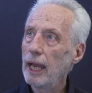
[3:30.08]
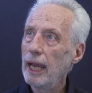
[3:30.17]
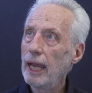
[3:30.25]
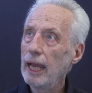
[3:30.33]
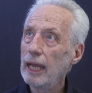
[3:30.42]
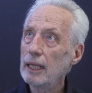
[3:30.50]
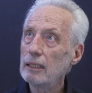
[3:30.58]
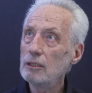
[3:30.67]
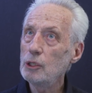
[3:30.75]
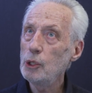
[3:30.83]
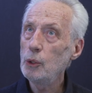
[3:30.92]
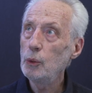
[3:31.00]
and
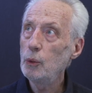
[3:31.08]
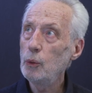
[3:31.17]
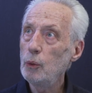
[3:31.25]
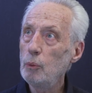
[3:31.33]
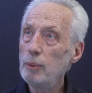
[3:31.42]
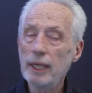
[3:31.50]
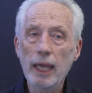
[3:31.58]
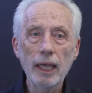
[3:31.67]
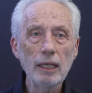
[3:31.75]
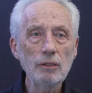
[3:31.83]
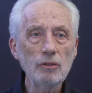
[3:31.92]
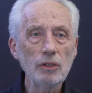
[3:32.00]
you
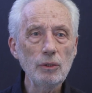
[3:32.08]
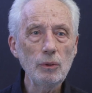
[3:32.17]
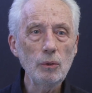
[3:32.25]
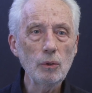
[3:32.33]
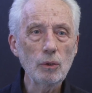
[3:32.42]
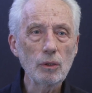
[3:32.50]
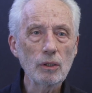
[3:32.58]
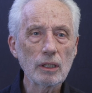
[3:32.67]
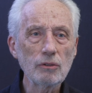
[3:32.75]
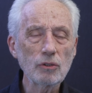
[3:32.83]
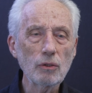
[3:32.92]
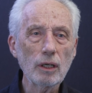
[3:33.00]
began to
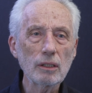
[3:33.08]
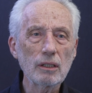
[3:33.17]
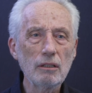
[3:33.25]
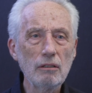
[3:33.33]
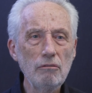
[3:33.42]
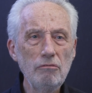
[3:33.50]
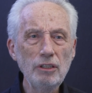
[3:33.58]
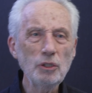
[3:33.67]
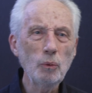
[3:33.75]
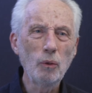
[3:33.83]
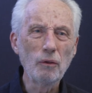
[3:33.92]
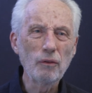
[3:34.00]
construct a
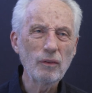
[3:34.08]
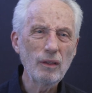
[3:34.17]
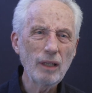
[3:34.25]
visual